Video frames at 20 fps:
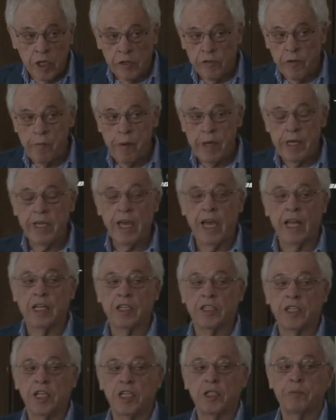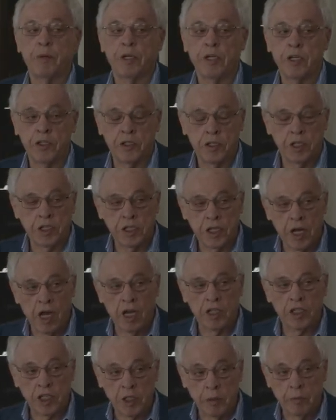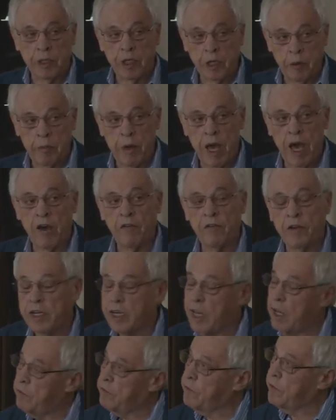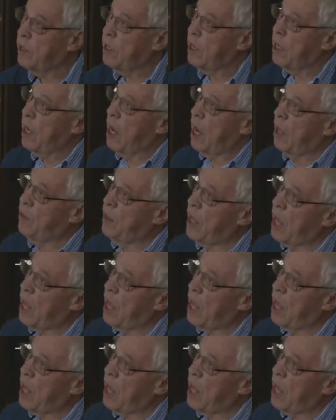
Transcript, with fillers: work for big galaxies because the stars are simply not powerful enough. And